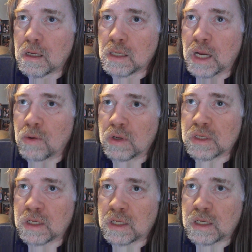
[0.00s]
that was
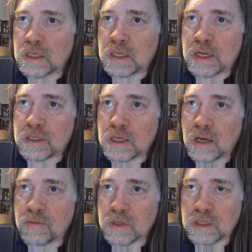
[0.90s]
a nice
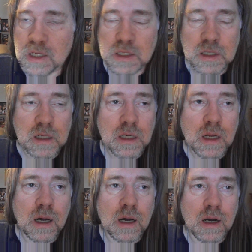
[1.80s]
conversation.
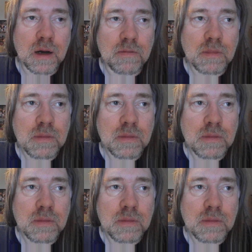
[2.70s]
Um,